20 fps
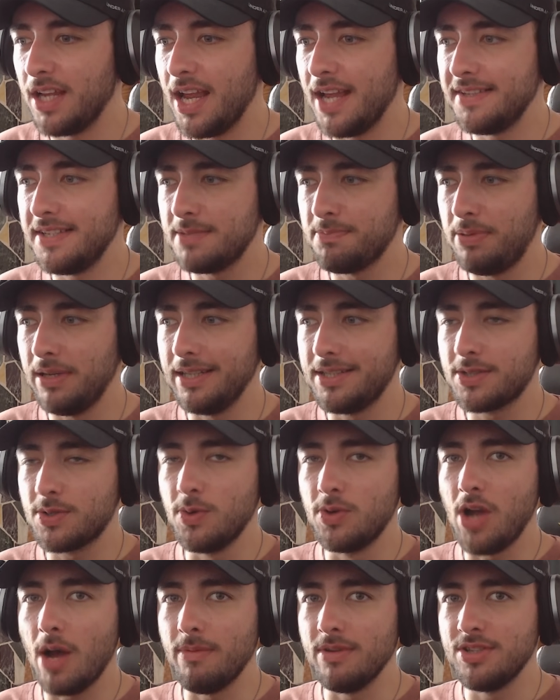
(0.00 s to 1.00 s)
Is this
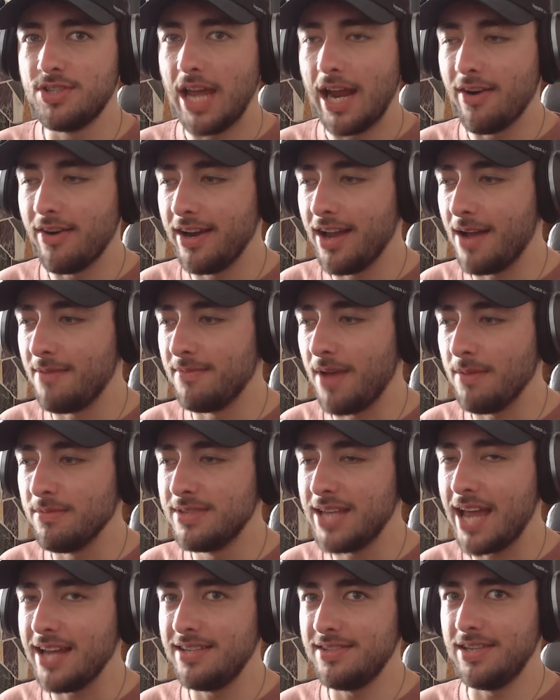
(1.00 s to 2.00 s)
political commentary I'm
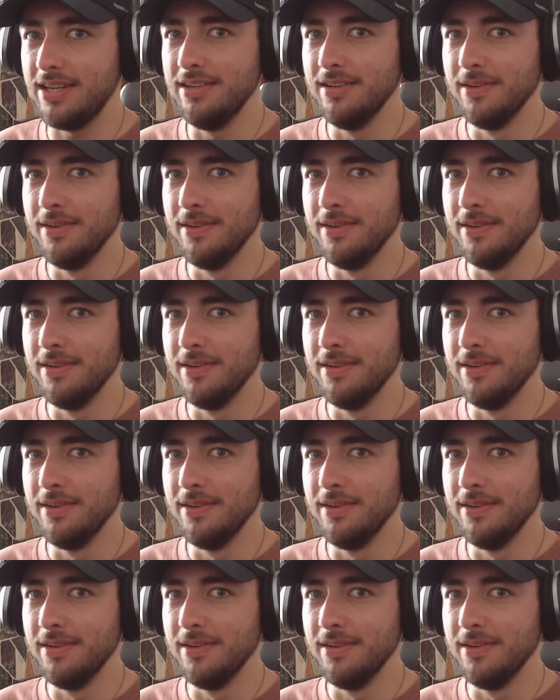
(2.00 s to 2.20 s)
tasting?